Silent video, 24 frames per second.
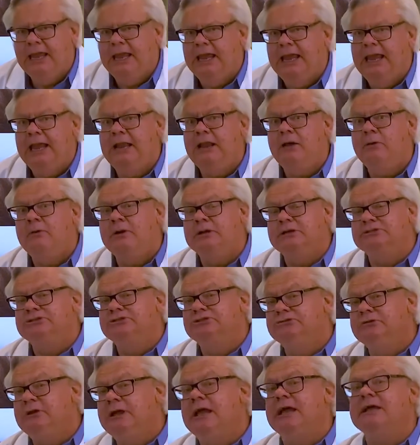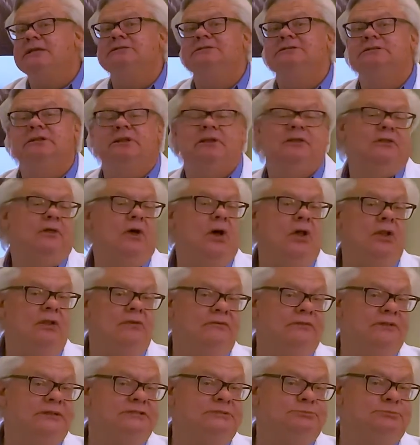And I want to stress, all
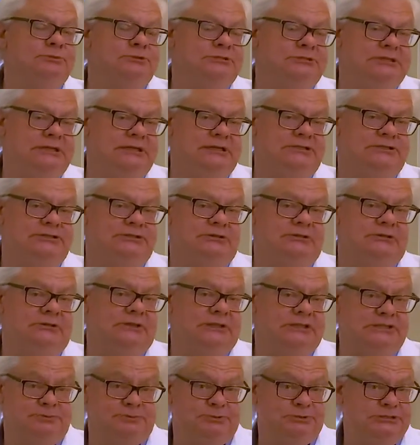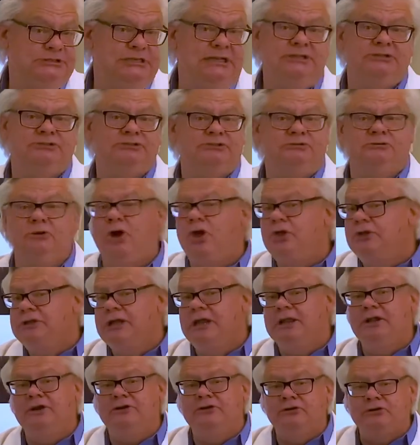of these procedures are all
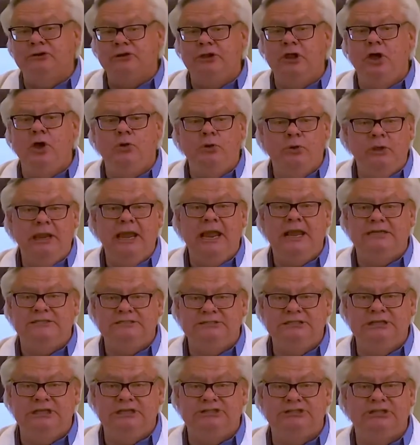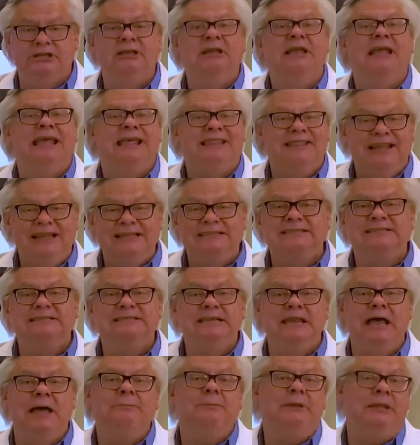done under local anesthesia. That's
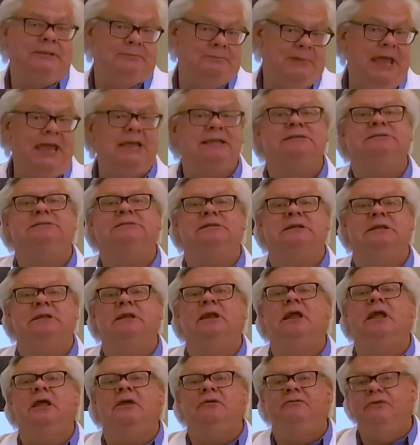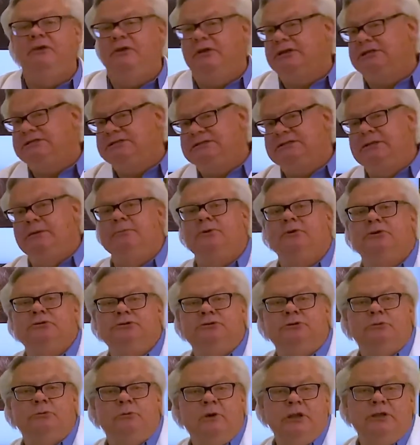numbing medicine, very similar
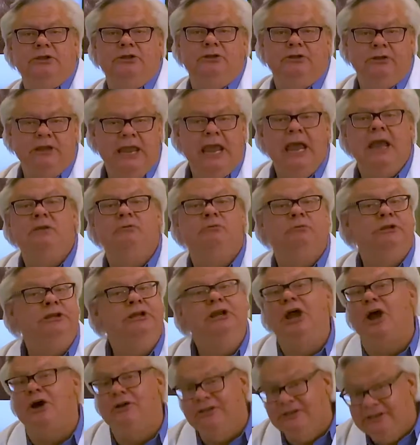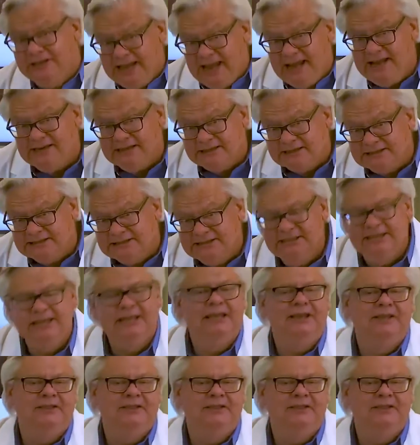to what you get when you go to the dentist.